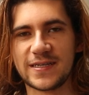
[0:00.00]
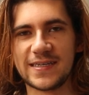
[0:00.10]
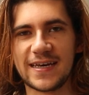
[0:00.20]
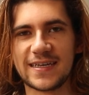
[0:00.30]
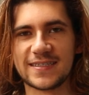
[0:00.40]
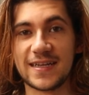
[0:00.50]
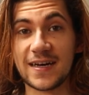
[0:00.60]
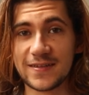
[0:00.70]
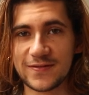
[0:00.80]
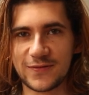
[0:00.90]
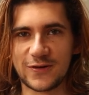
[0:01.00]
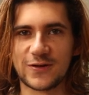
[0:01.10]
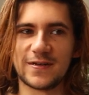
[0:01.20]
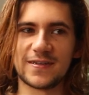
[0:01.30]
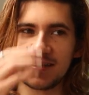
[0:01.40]
what he has done
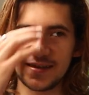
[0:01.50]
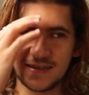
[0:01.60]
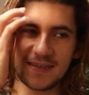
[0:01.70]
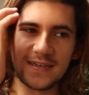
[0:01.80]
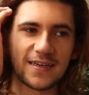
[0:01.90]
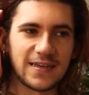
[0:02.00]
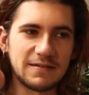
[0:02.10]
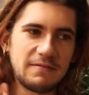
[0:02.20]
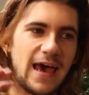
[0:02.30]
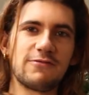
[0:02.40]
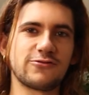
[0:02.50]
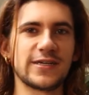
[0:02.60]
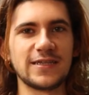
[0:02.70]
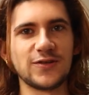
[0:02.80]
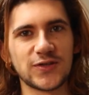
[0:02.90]
for
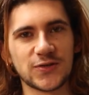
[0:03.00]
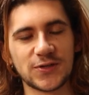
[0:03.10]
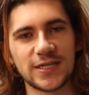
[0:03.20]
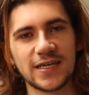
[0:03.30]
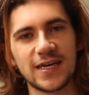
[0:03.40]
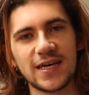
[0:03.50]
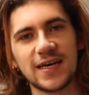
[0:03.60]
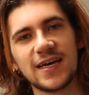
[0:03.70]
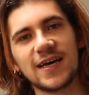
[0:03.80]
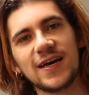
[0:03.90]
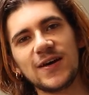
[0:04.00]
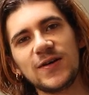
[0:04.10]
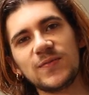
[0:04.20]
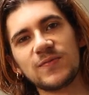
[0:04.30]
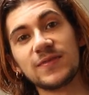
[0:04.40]
every industry.
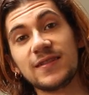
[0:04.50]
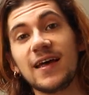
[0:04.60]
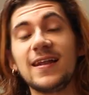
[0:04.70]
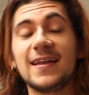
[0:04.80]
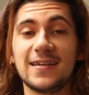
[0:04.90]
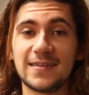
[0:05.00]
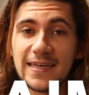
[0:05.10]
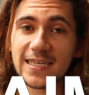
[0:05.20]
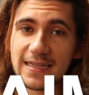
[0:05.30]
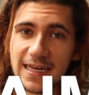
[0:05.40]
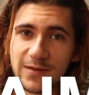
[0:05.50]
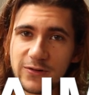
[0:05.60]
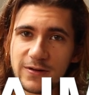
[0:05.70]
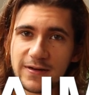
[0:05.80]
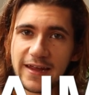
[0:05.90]
A little
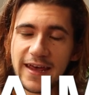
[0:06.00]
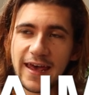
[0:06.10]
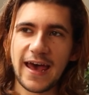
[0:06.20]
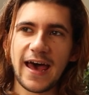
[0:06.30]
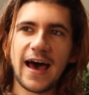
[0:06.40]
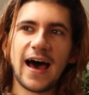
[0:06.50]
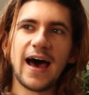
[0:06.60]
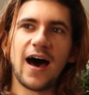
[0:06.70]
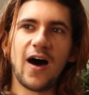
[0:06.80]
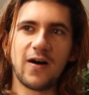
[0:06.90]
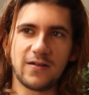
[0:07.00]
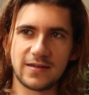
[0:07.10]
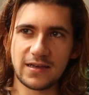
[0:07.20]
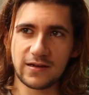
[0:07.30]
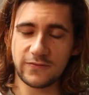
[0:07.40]
disclaimer. All
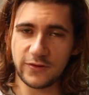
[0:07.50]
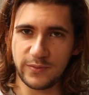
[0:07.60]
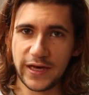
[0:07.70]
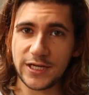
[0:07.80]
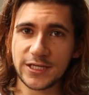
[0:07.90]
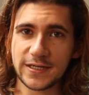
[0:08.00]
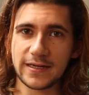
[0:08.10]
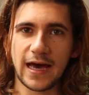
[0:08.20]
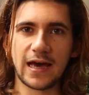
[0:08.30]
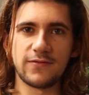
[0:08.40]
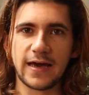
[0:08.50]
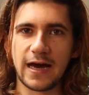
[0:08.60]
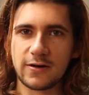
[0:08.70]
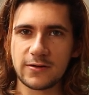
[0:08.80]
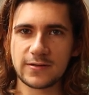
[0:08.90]
the information I've
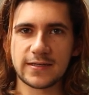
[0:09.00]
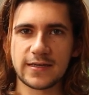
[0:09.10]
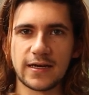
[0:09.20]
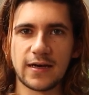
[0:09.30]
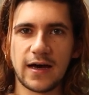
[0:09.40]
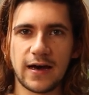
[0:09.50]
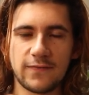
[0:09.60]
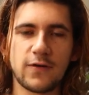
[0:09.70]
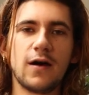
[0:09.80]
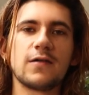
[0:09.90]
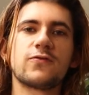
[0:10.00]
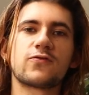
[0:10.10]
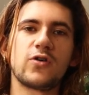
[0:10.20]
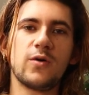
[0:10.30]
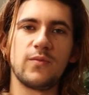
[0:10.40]
gathered, I've got
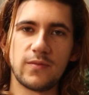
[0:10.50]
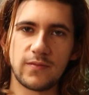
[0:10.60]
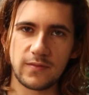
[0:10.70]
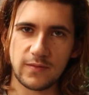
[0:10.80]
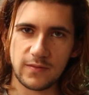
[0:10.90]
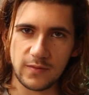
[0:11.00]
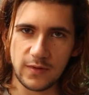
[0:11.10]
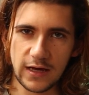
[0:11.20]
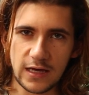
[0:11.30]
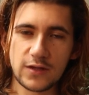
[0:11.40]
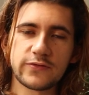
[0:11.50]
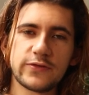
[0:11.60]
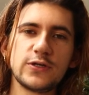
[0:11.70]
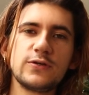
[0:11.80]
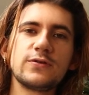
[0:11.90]
from
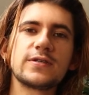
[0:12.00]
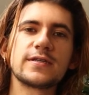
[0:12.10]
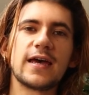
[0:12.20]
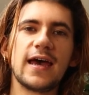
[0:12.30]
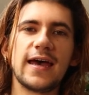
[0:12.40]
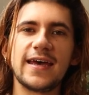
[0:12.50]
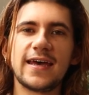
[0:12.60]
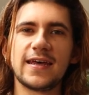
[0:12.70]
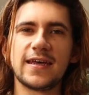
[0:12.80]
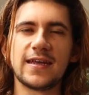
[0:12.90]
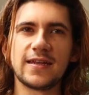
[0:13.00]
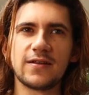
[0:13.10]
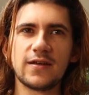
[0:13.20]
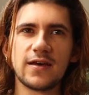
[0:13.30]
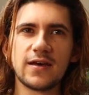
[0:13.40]
interviews and